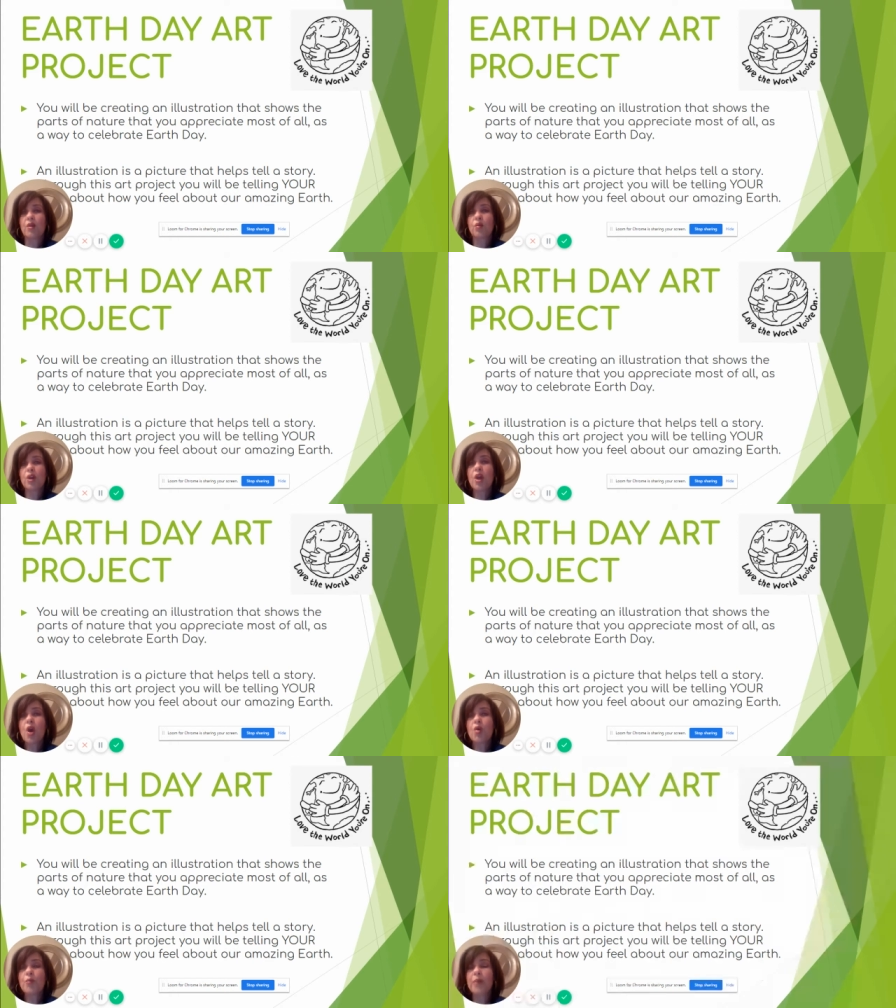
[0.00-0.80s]
And we're
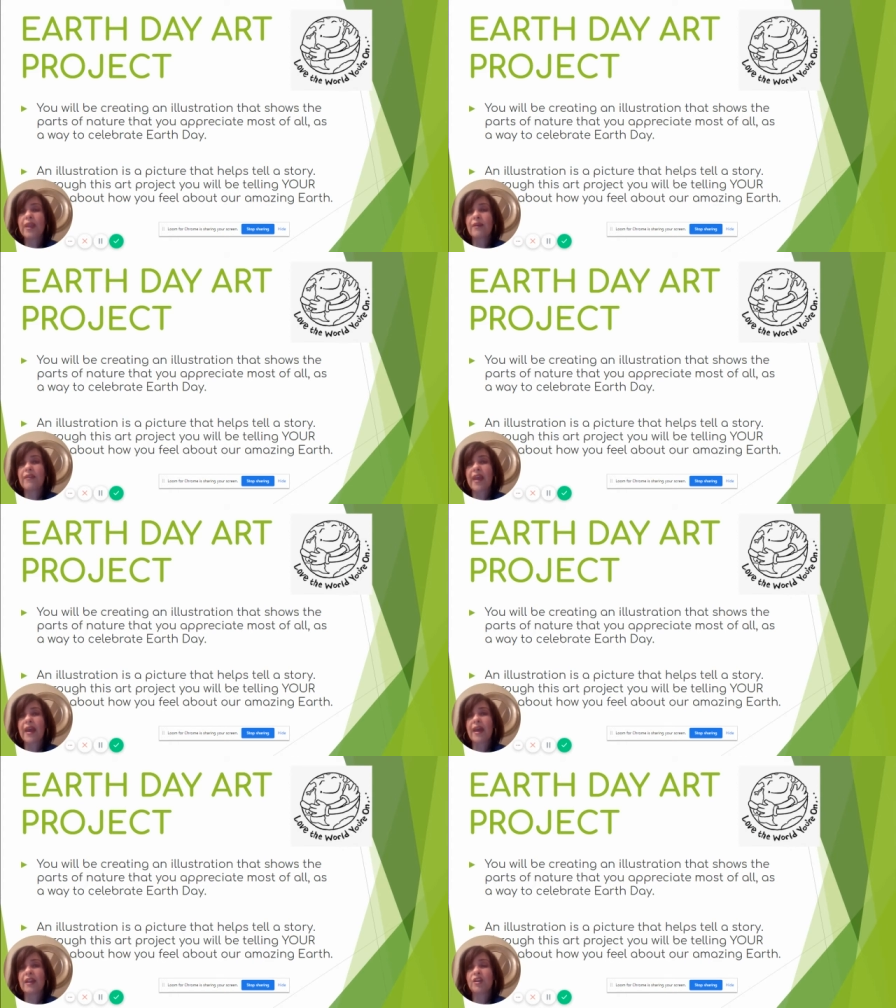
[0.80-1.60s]
hoping
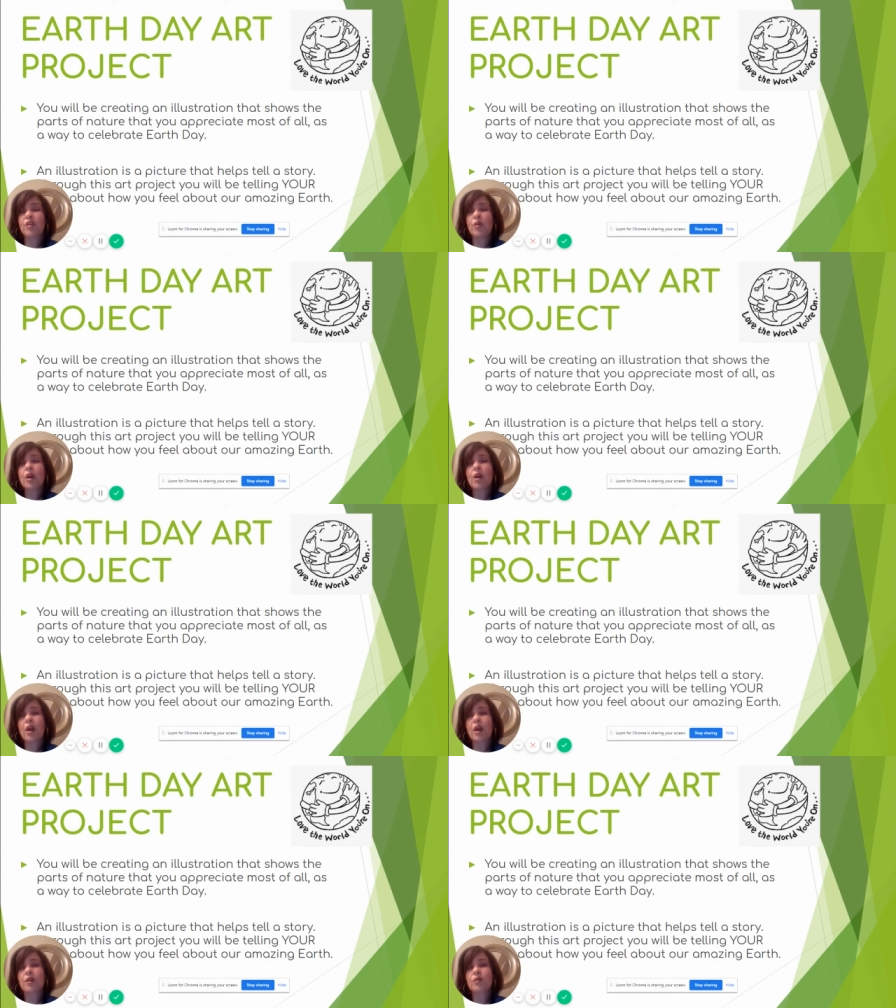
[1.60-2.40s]
that your
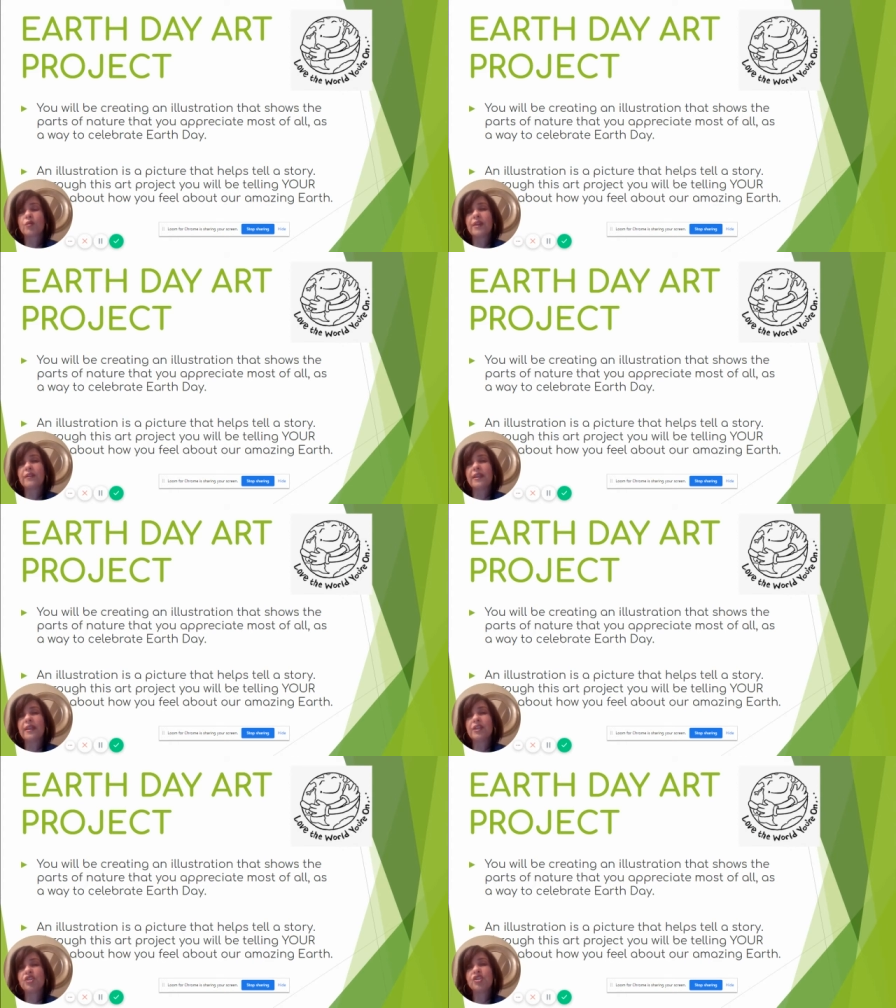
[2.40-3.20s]
art
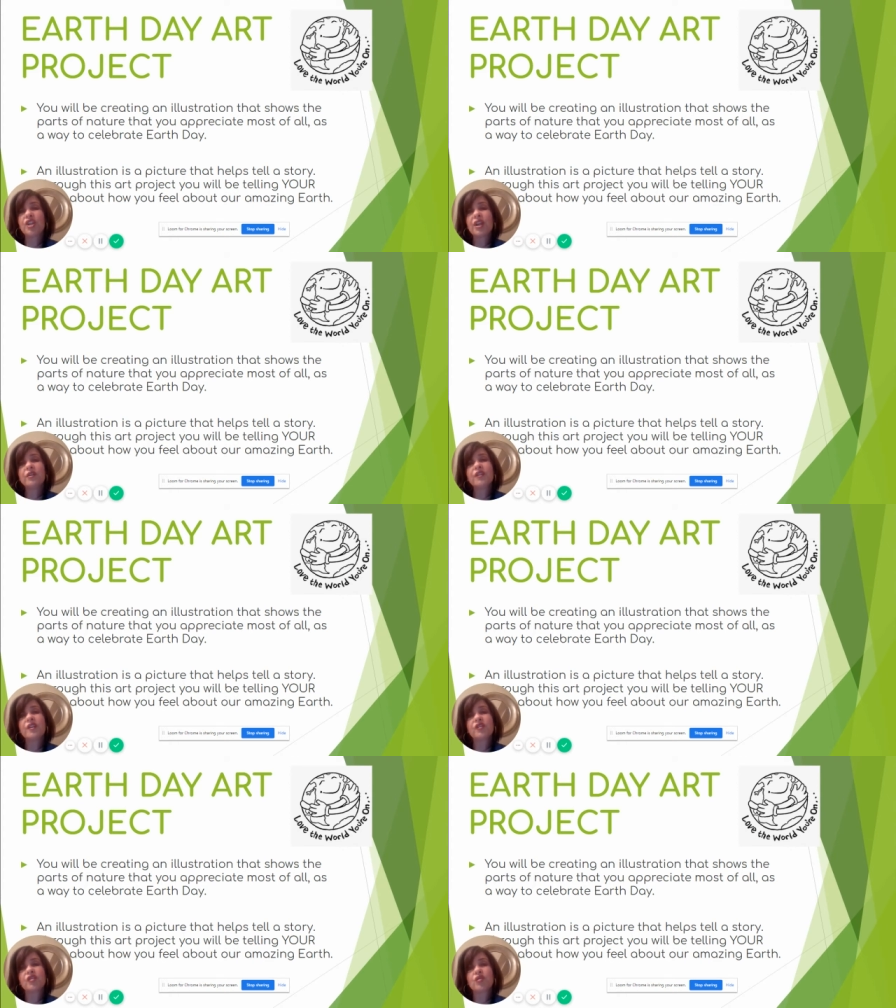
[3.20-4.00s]
really shares a
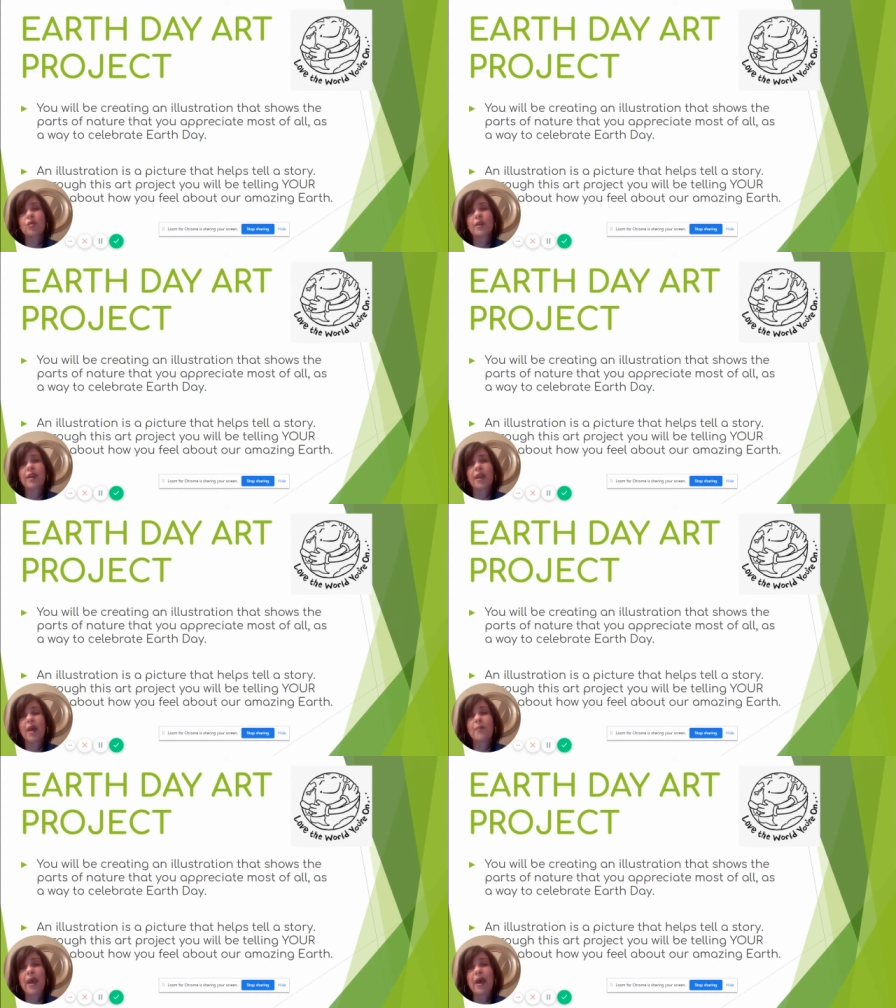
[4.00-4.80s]
story
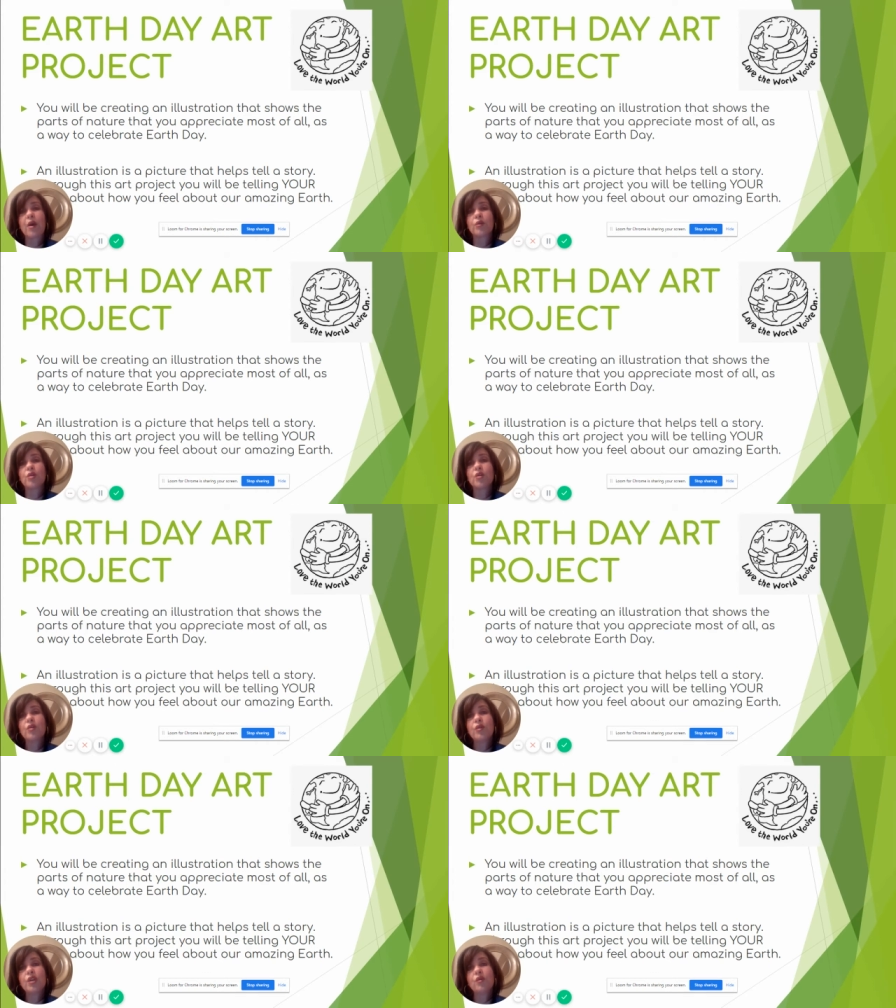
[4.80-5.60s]
about
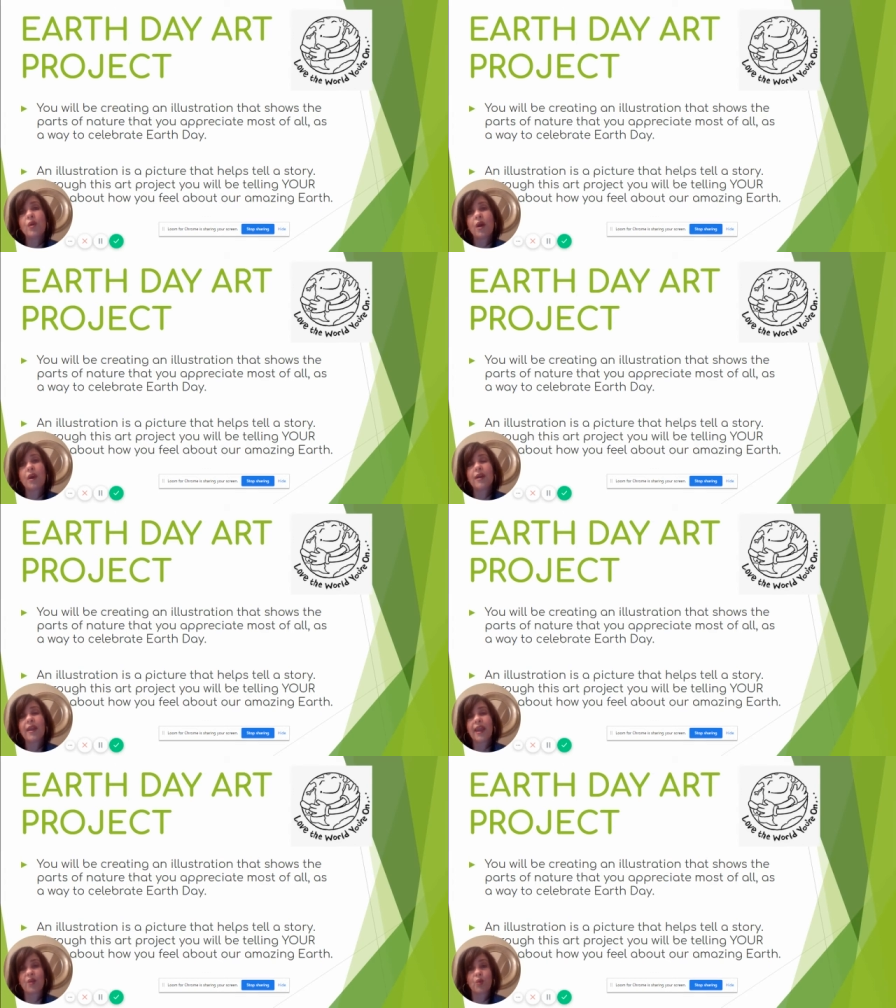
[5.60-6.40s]
who you are
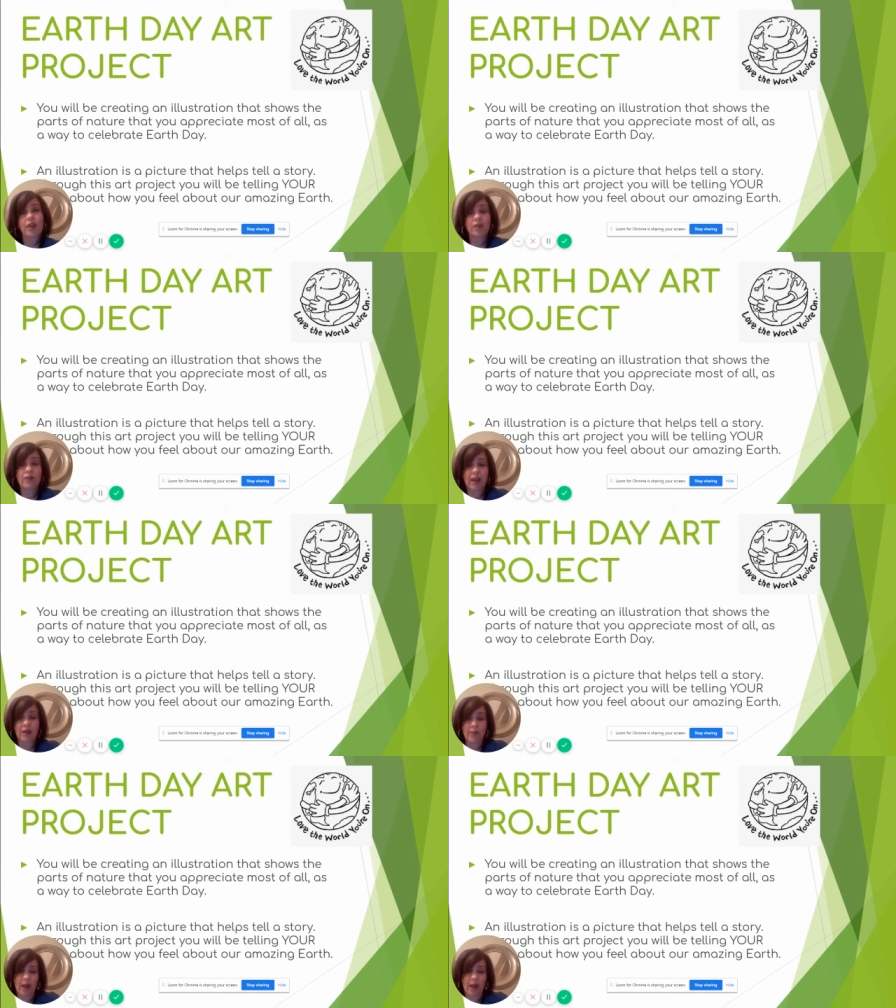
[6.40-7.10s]
and what you care